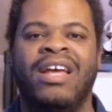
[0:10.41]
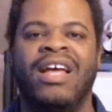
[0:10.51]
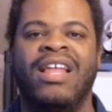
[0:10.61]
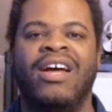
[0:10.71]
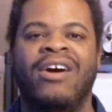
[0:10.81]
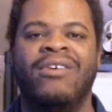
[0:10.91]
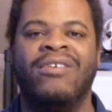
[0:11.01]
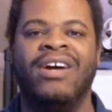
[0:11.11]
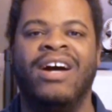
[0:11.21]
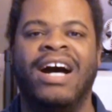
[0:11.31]

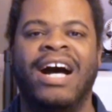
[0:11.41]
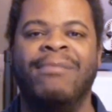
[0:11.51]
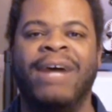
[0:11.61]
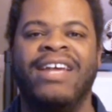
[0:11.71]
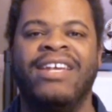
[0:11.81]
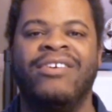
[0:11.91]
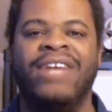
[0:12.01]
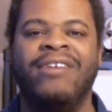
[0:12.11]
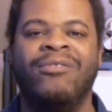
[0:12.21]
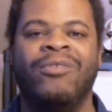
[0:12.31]
Hello, I'm High Heel
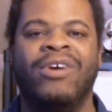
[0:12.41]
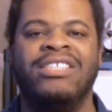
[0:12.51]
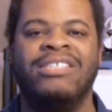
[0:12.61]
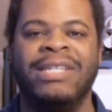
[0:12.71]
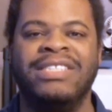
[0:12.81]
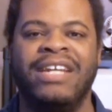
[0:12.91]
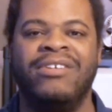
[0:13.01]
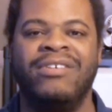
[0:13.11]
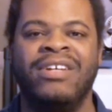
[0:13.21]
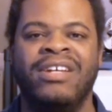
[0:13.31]
Knight. Welcome to my
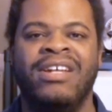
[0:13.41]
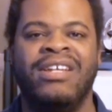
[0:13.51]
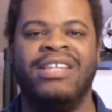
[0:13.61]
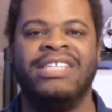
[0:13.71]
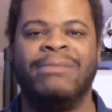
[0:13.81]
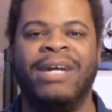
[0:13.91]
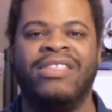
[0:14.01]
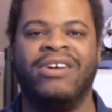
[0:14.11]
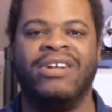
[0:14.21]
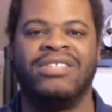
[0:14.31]
channel. These are
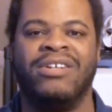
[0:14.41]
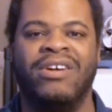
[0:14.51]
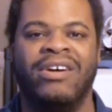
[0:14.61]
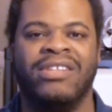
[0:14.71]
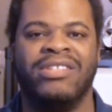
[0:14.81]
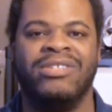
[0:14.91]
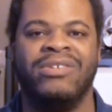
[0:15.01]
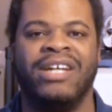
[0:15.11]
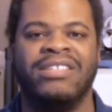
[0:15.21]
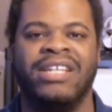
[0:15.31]
my thoughts on the
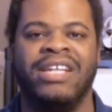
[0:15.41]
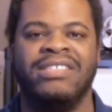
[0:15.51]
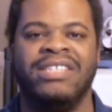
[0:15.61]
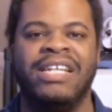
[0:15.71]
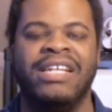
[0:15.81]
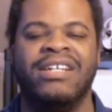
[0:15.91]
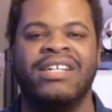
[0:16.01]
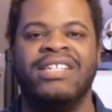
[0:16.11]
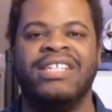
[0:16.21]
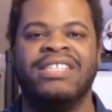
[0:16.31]
2018
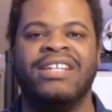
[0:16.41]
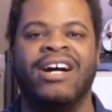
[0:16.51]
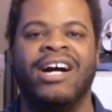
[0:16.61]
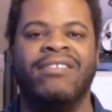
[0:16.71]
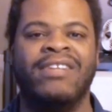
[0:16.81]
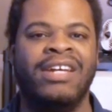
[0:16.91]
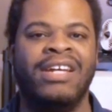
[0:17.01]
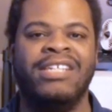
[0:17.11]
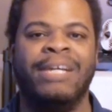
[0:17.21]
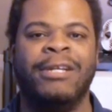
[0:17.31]
edition of
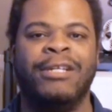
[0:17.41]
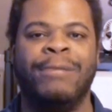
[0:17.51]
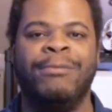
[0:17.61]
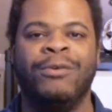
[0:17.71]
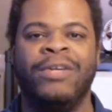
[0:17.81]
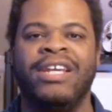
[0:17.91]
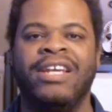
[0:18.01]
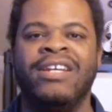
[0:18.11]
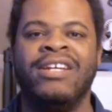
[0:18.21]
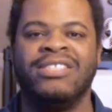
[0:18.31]

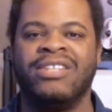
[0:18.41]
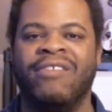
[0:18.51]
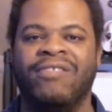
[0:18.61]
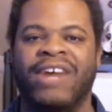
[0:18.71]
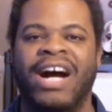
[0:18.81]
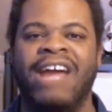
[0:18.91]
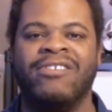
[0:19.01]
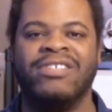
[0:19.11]
WWE Survivor